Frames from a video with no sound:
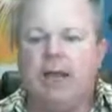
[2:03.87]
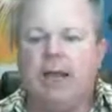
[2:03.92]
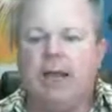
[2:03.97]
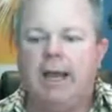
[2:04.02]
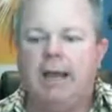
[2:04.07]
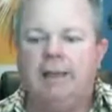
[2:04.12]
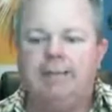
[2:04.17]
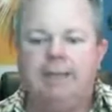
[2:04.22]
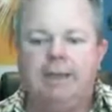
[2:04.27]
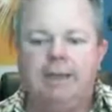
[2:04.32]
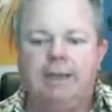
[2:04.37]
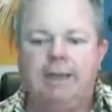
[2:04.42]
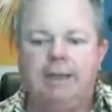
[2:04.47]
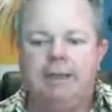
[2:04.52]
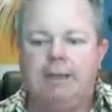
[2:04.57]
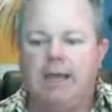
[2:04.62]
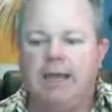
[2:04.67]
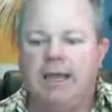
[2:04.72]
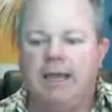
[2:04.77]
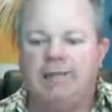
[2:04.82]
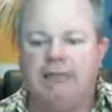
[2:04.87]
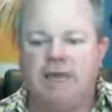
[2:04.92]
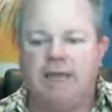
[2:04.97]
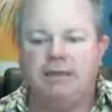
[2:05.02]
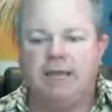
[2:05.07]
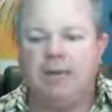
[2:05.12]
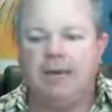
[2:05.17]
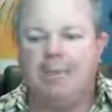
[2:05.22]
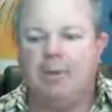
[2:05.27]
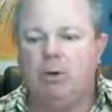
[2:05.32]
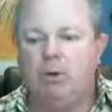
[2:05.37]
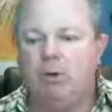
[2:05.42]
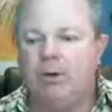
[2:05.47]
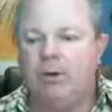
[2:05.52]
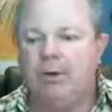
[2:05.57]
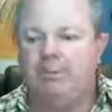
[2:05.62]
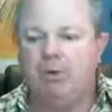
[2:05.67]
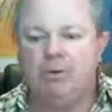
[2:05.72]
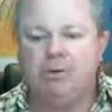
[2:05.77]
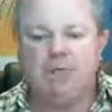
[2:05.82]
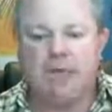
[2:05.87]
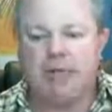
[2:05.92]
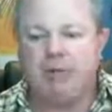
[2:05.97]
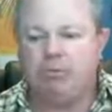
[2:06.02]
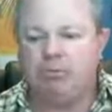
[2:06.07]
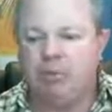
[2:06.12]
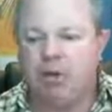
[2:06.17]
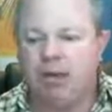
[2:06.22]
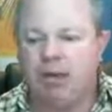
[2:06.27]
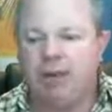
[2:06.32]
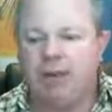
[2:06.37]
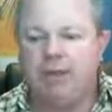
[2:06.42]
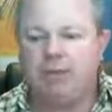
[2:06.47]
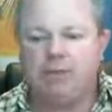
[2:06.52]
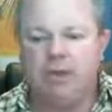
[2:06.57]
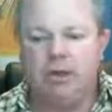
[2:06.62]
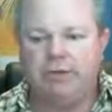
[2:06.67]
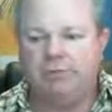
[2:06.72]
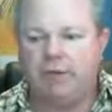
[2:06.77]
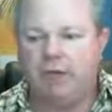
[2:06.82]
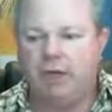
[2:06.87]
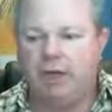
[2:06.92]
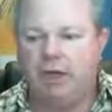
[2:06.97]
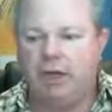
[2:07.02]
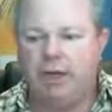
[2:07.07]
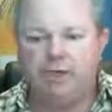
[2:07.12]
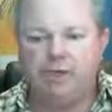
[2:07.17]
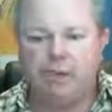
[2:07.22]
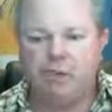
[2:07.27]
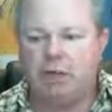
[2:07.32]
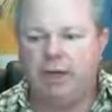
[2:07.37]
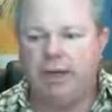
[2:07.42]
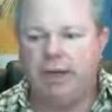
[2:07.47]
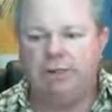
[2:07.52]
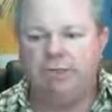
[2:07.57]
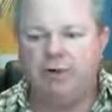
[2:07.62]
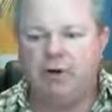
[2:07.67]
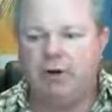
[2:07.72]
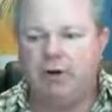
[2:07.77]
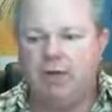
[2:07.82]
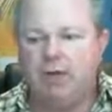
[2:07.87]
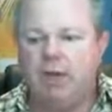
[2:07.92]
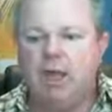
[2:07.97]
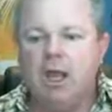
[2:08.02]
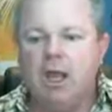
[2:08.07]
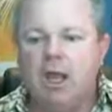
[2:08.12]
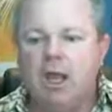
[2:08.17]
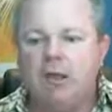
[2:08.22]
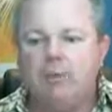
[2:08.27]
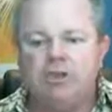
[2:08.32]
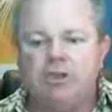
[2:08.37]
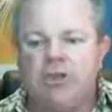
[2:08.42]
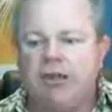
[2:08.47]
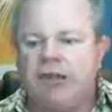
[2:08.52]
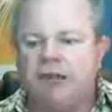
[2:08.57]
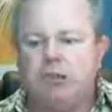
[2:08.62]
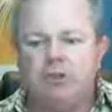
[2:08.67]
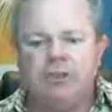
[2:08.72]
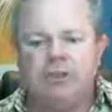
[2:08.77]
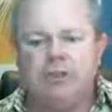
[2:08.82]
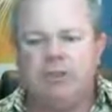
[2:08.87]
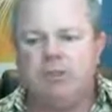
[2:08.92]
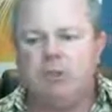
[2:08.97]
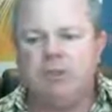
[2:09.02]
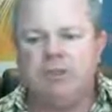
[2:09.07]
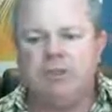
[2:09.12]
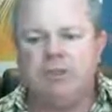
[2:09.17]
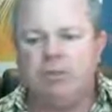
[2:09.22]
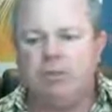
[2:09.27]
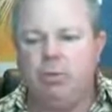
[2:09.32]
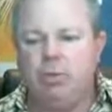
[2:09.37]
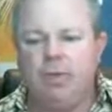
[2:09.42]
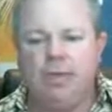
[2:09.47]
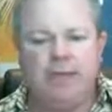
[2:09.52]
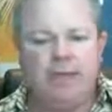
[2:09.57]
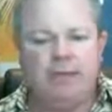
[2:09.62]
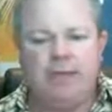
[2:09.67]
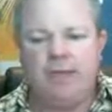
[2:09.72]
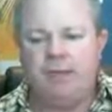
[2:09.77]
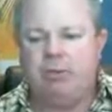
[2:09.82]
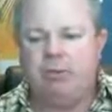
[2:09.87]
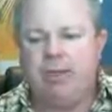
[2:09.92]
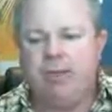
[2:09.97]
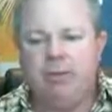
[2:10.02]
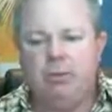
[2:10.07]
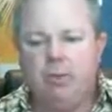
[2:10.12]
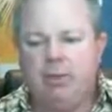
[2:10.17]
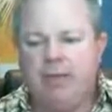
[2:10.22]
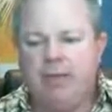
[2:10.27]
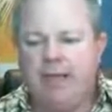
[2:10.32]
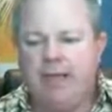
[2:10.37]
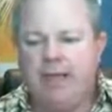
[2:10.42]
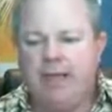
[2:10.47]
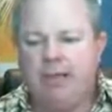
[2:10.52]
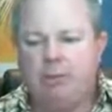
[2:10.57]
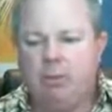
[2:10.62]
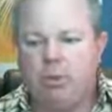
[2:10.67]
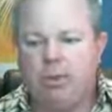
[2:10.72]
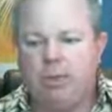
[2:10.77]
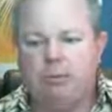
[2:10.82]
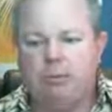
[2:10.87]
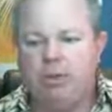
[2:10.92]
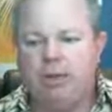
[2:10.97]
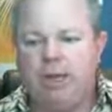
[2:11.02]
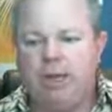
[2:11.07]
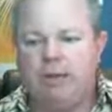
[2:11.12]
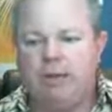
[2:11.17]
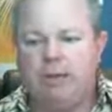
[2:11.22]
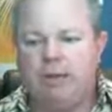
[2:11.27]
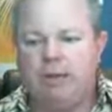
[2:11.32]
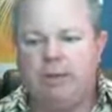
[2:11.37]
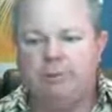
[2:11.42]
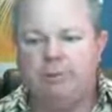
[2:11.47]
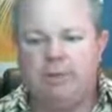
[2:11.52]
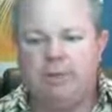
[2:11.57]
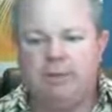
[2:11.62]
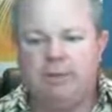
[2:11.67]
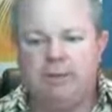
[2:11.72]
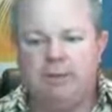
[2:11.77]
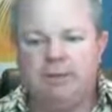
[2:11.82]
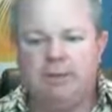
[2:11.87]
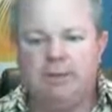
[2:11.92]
I mean, like for example, when he puts out a product or even launch or whatever, Josh, what's the most that you made in one day when you put out something?